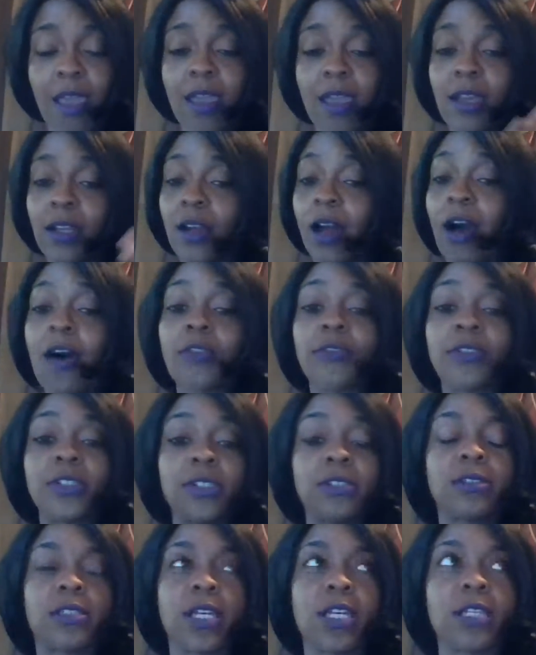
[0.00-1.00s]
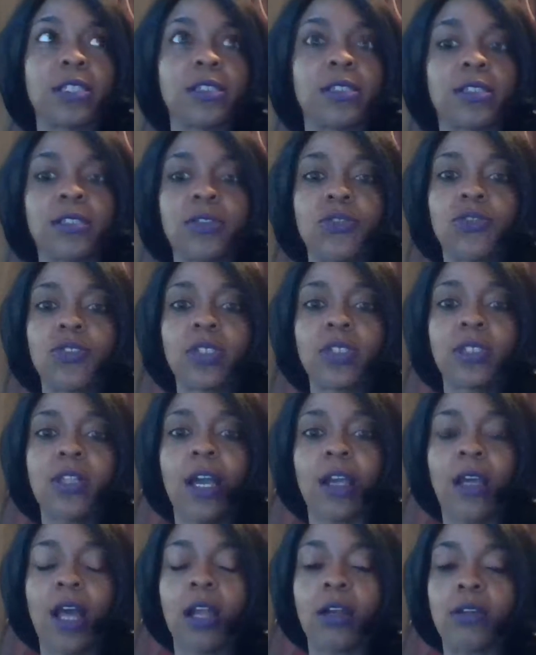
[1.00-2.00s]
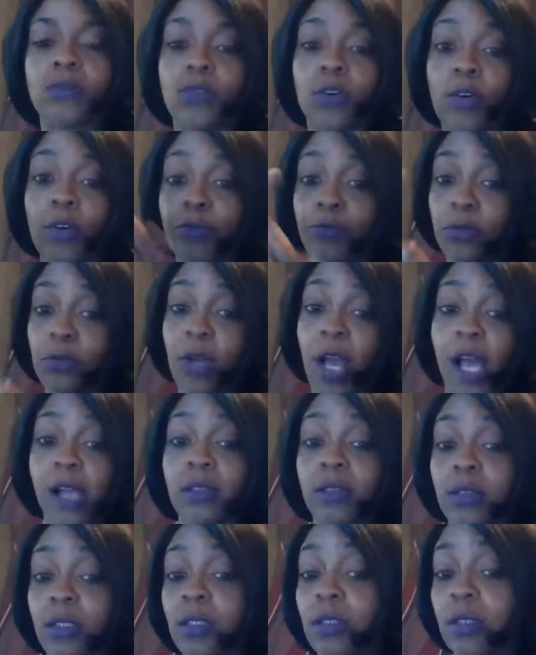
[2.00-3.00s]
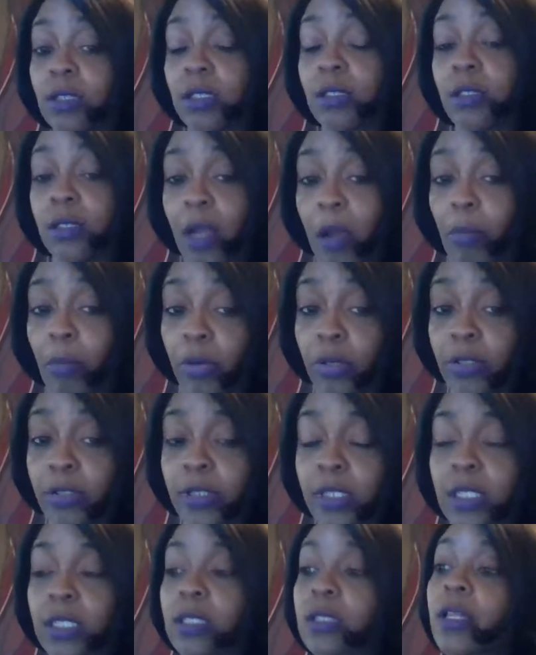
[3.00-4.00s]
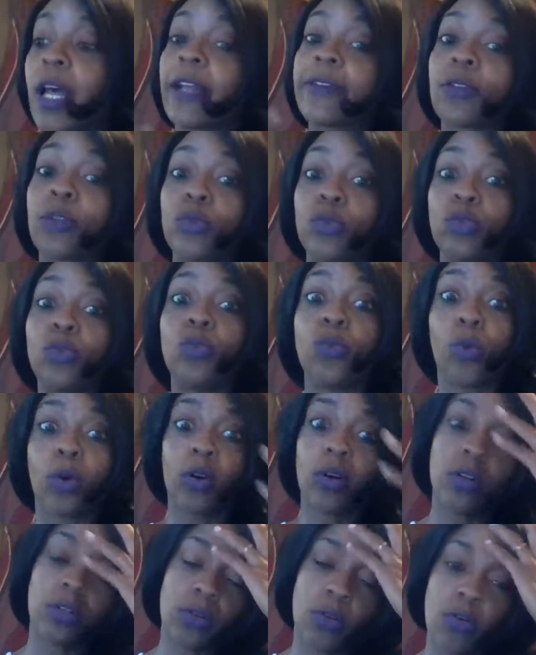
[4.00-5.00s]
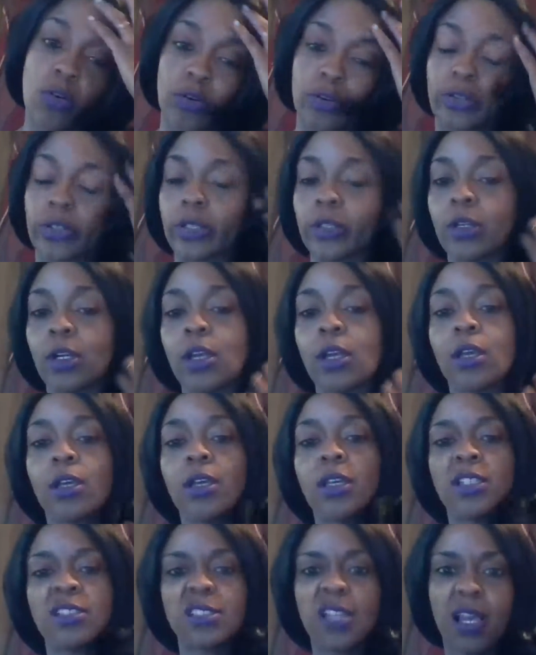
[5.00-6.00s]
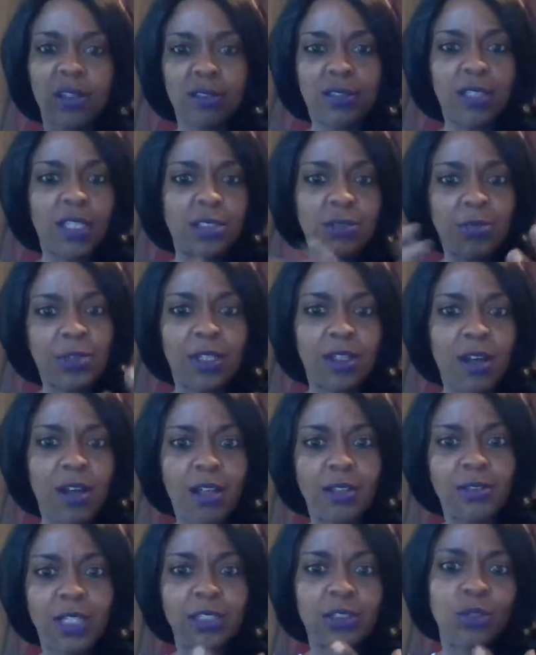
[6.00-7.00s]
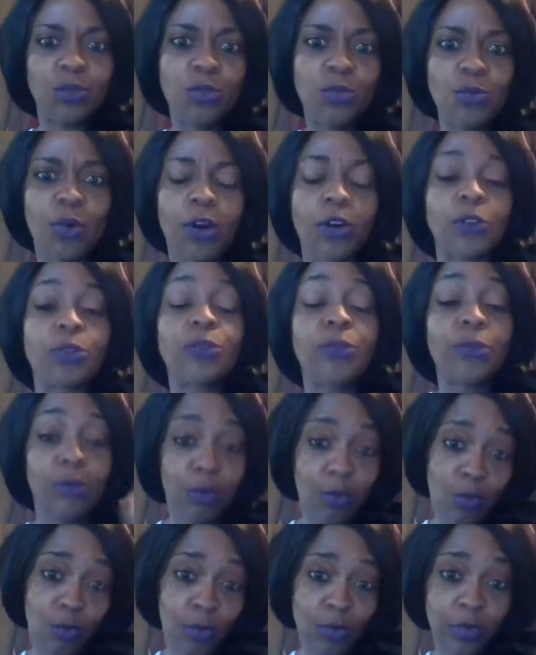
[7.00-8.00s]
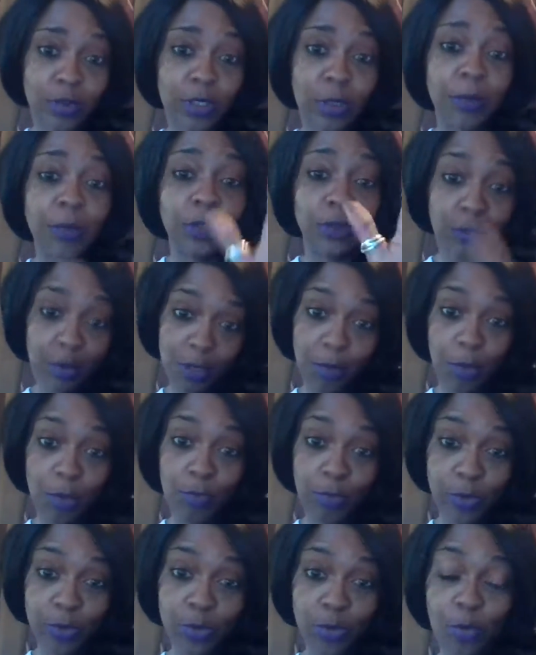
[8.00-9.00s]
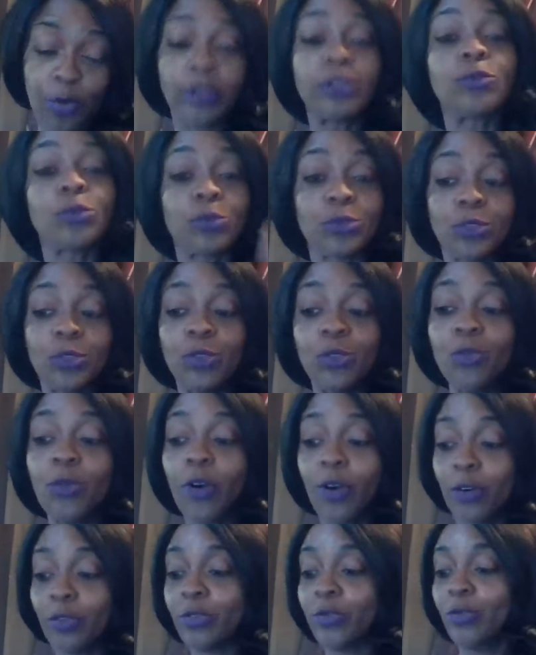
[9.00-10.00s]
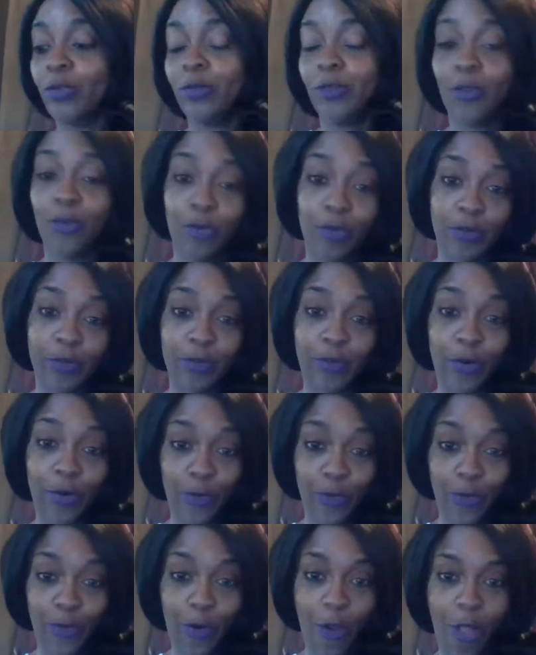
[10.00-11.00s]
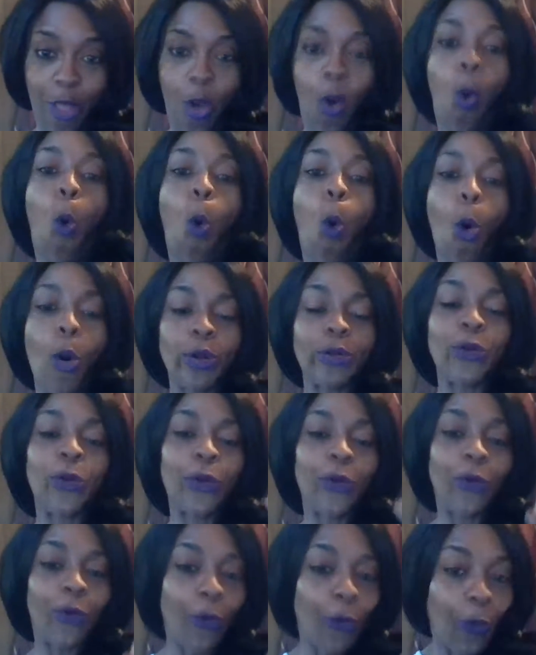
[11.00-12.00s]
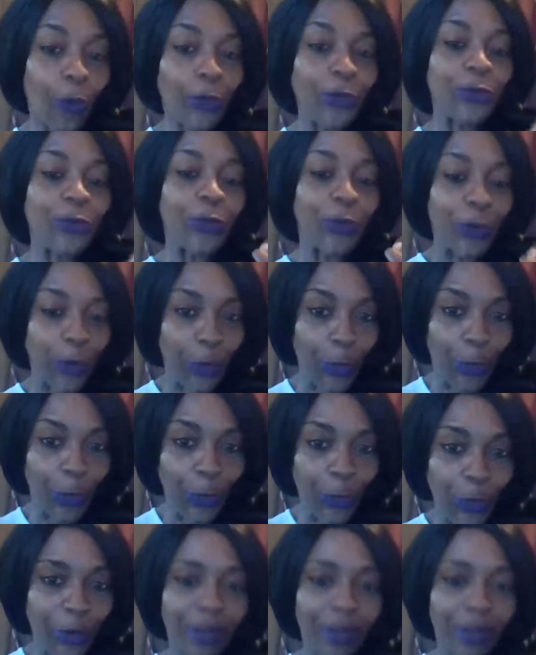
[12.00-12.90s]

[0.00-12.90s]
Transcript: And all these things, it's just like, I don't know if you guys look at these numbers. It's like the New World Order. It's kind of, that's what they call it. It's like the New Earth Order. Let me retort. New Earth Order. Order.